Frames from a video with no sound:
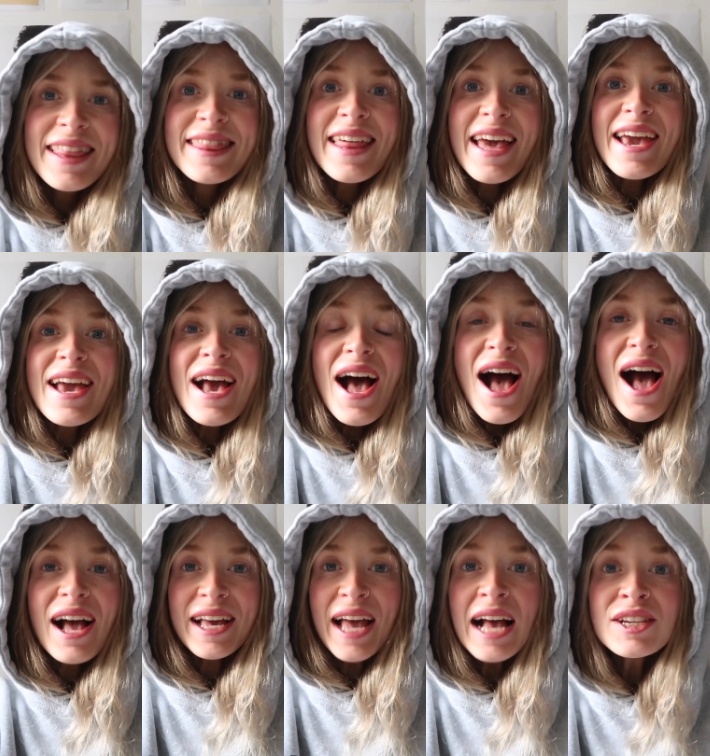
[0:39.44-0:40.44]
They
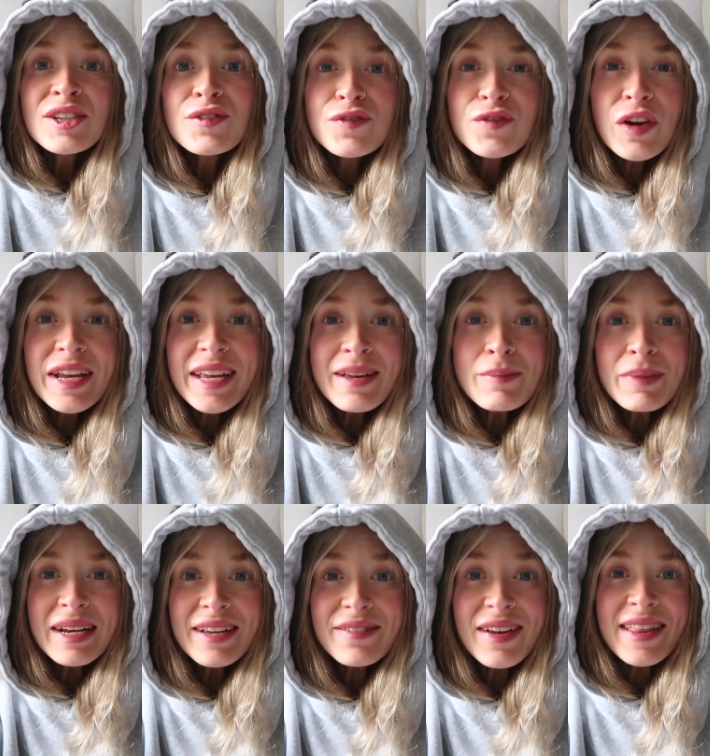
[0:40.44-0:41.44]
can you freaking
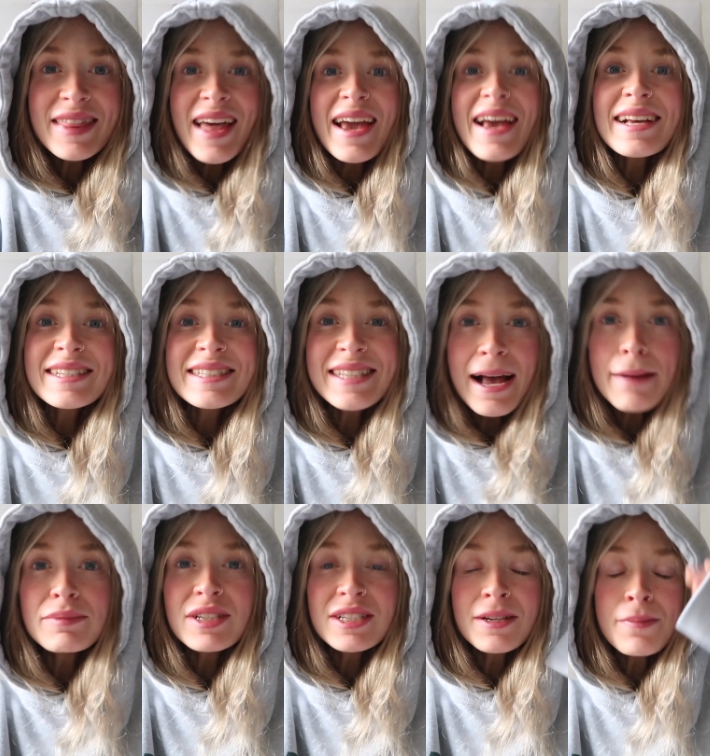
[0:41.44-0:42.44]
believe it? They
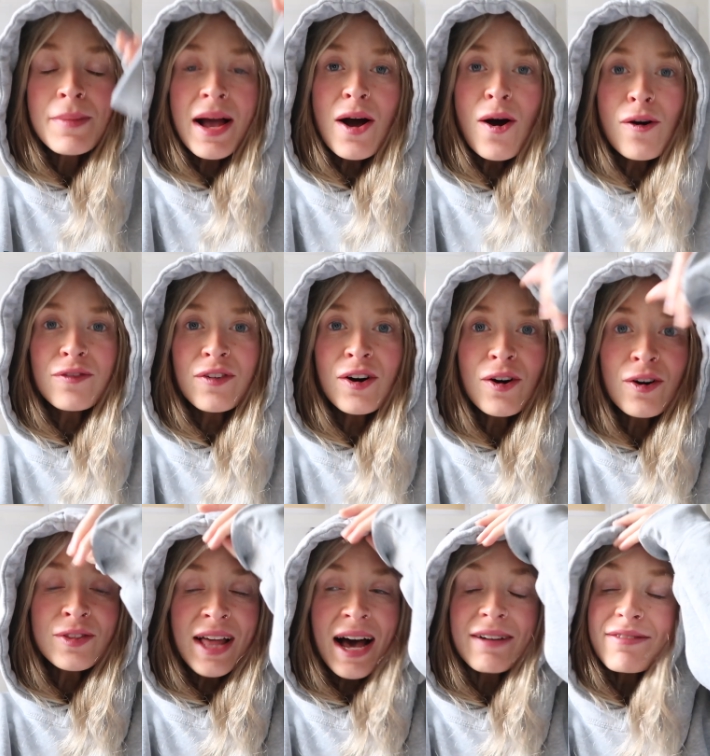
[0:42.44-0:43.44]
accepted my offer
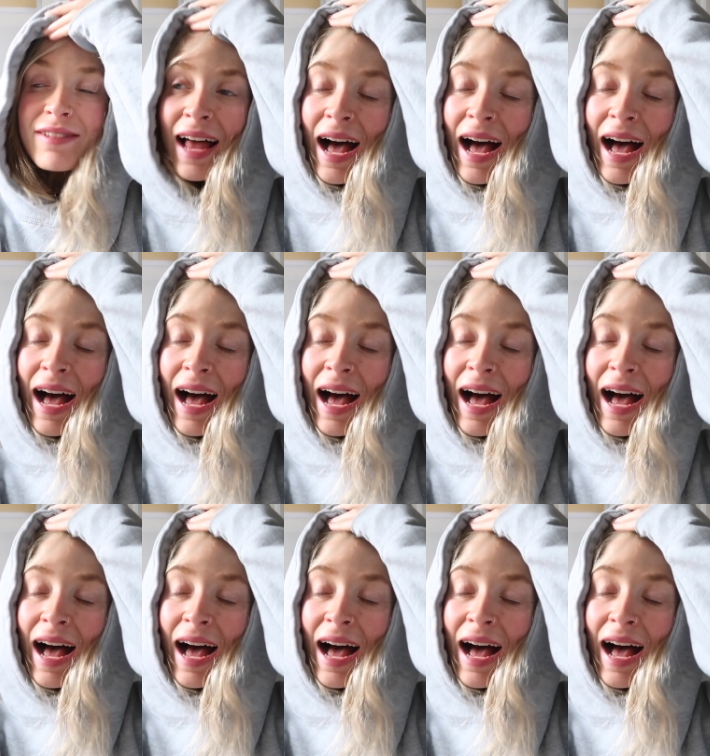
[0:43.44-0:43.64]
on that